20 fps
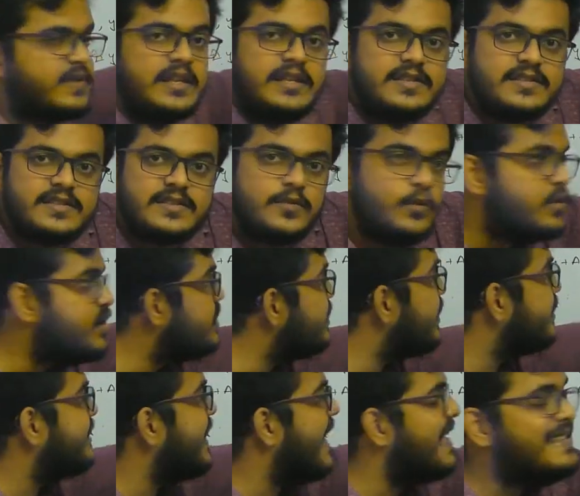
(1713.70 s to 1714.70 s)
this, which is
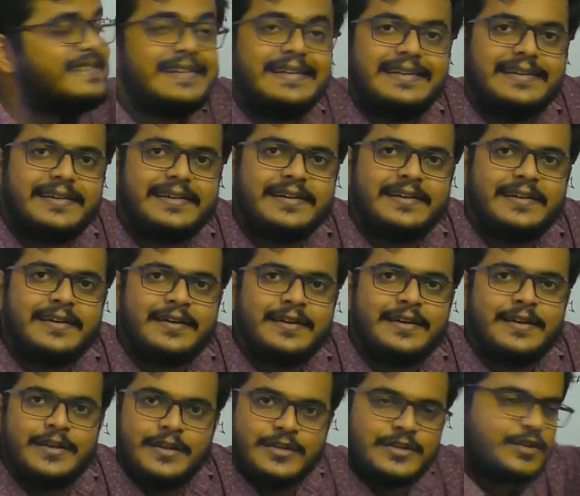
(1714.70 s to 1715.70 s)
a tangent.
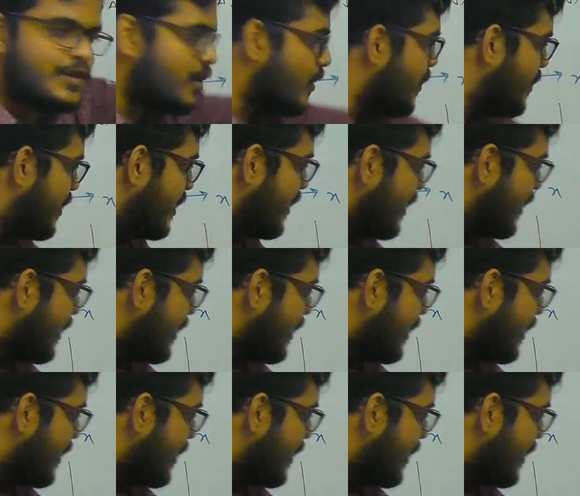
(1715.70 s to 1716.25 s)
So